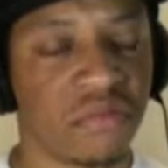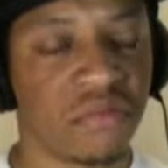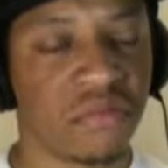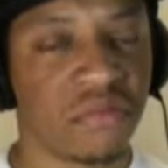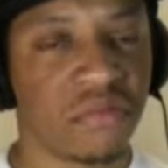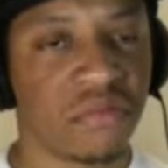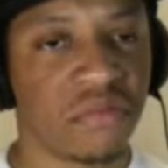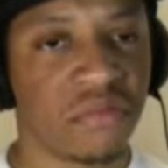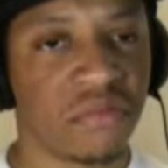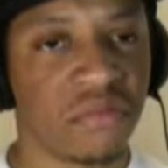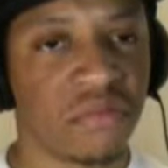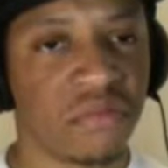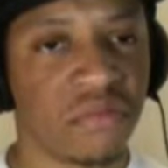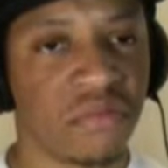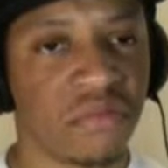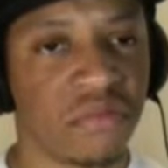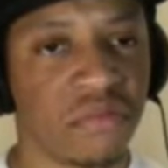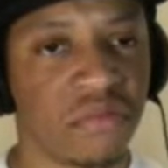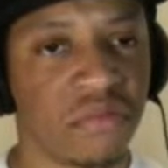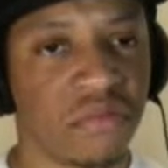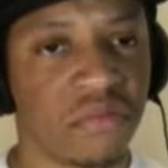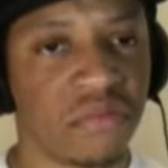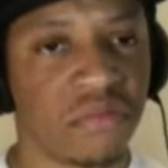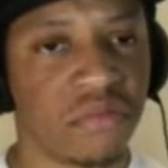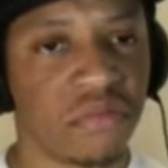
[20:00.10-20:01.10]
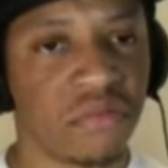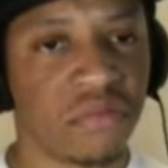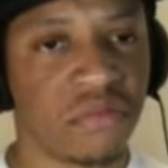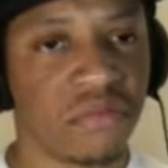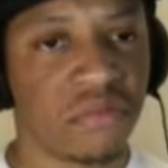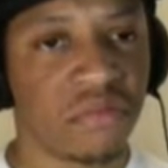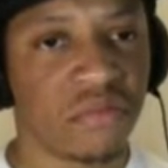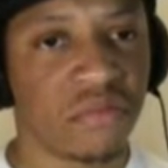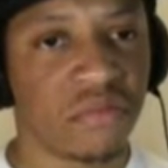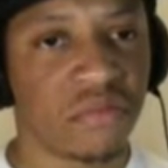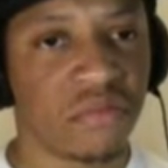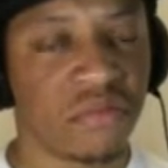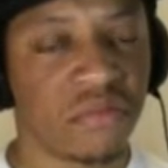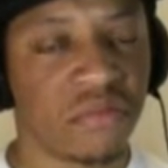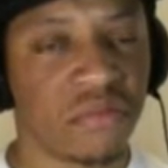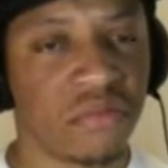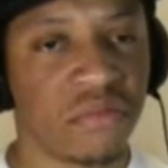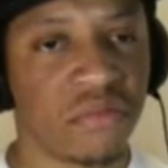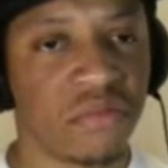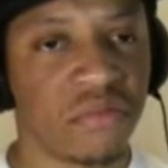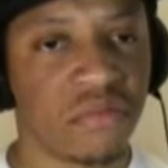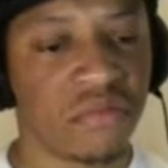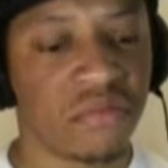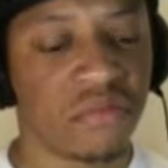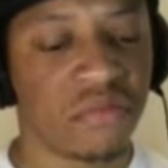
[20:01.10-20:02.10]

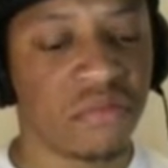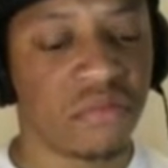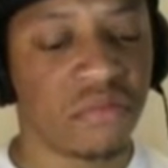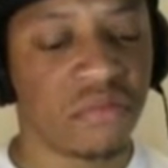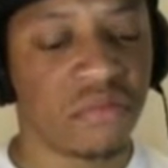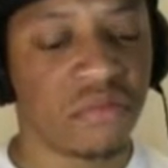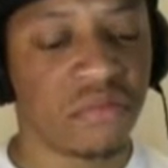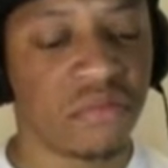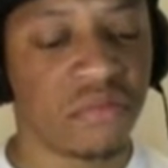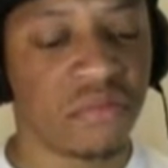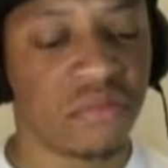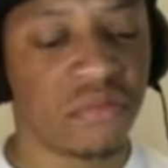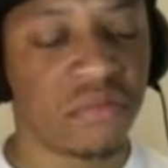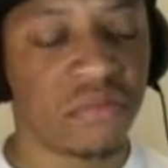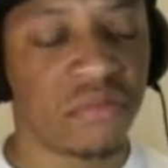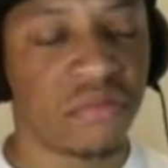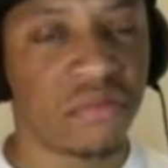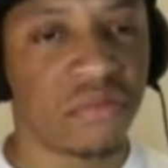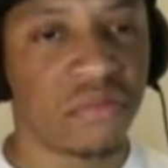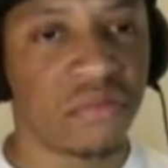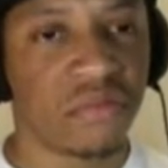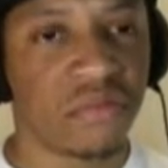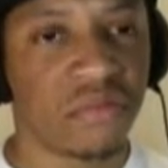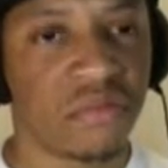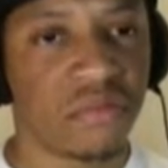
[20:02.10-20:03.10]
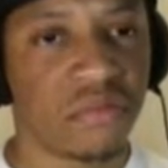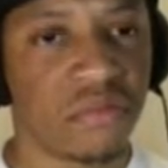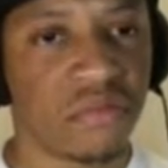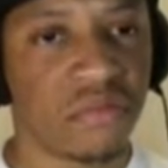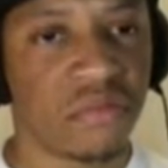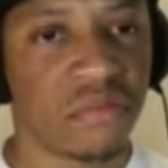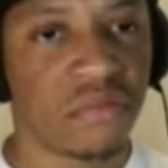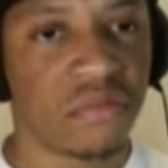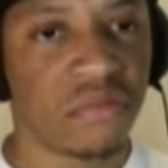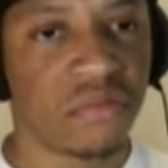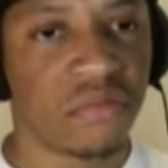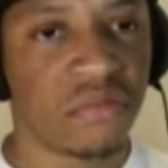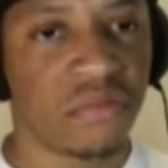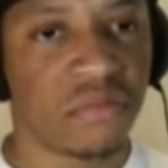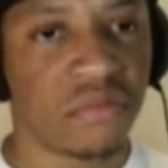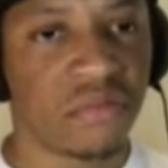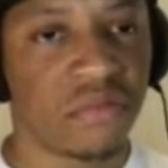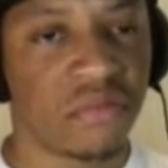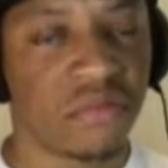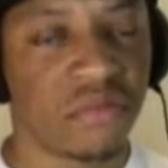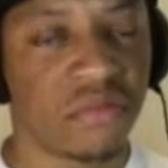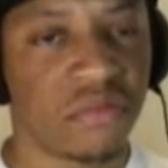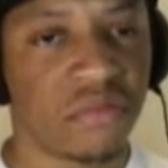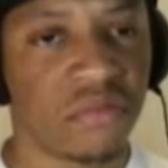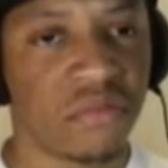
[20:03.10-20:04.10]

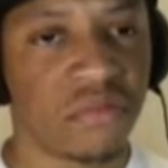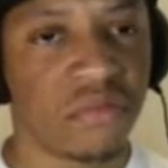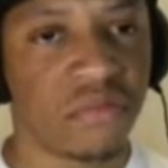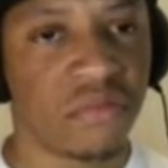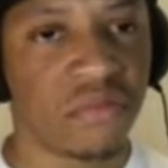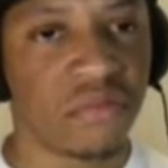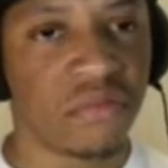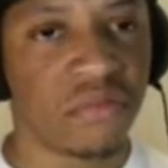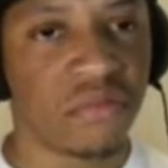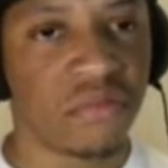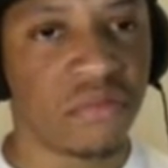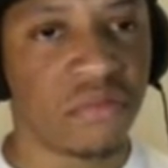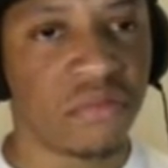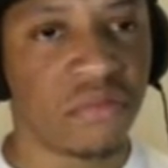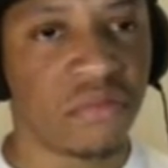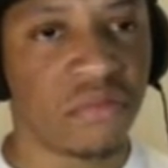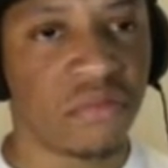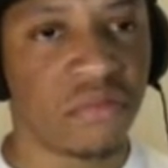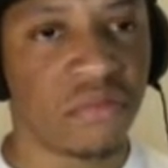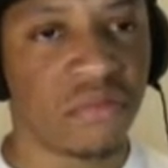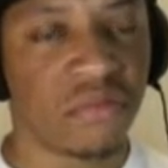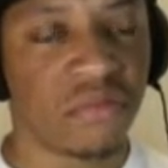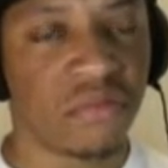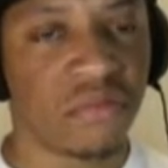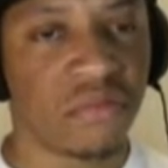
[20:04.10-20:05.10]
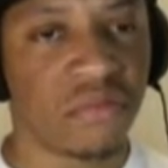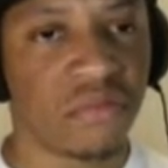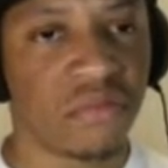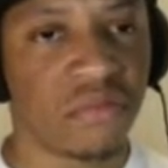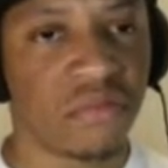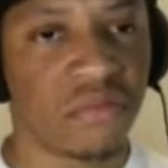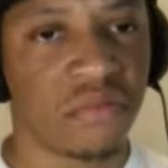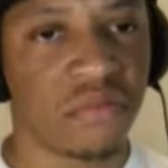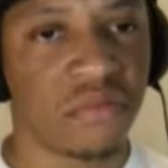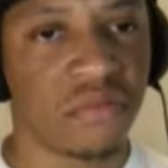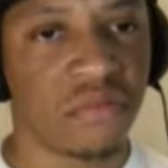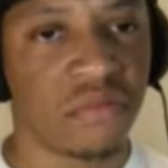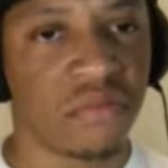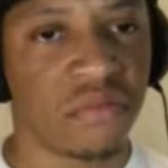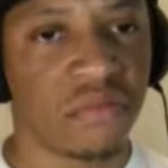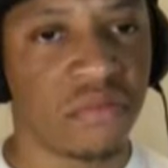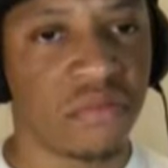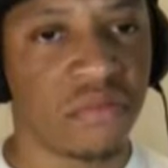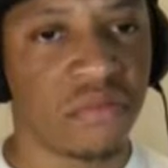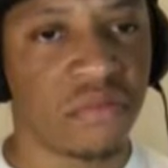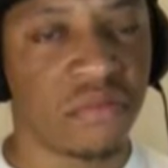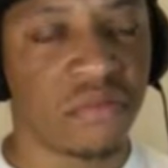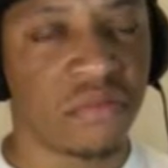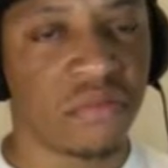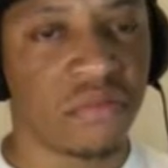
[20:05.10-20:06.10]

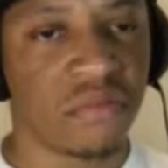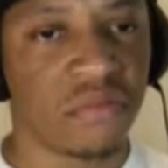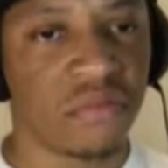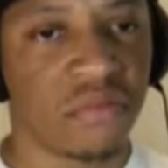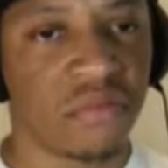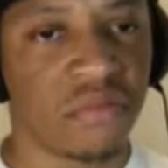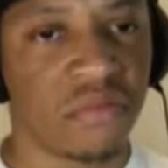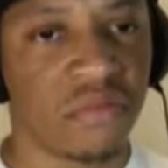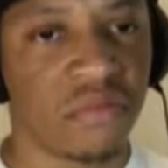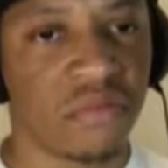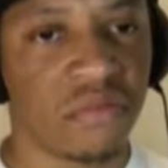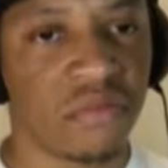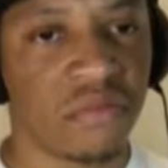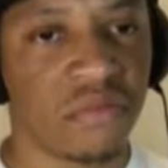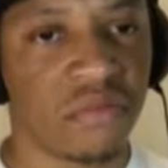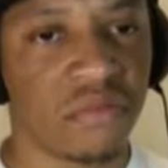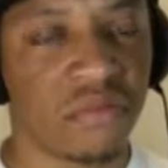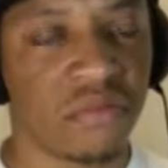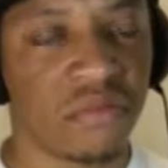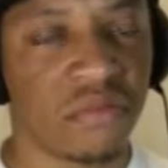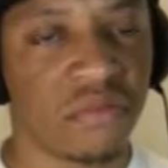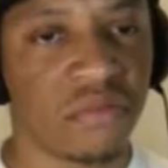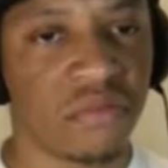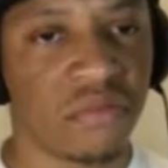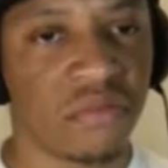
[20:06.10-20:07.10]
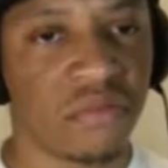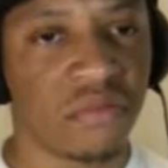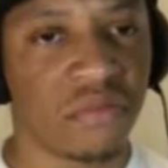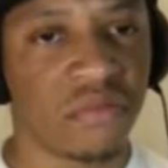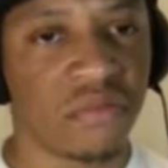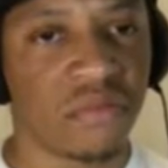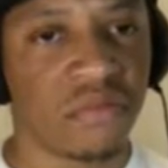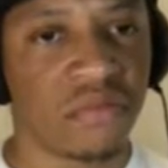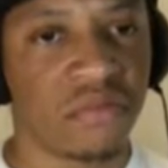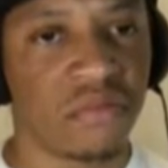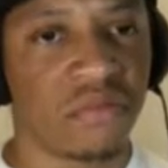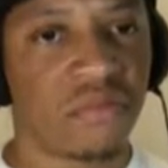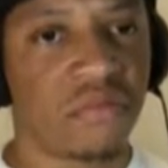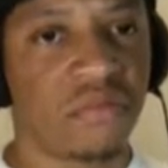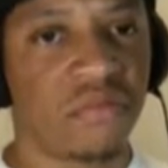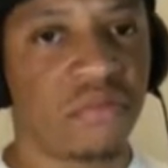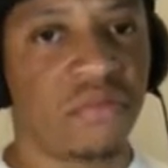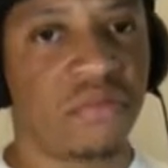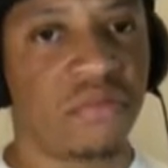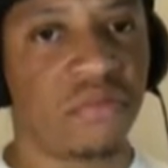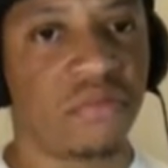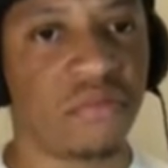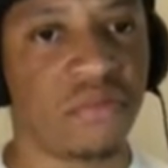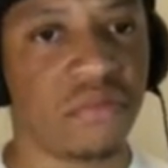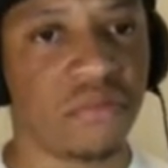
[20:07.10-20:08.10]
(silent)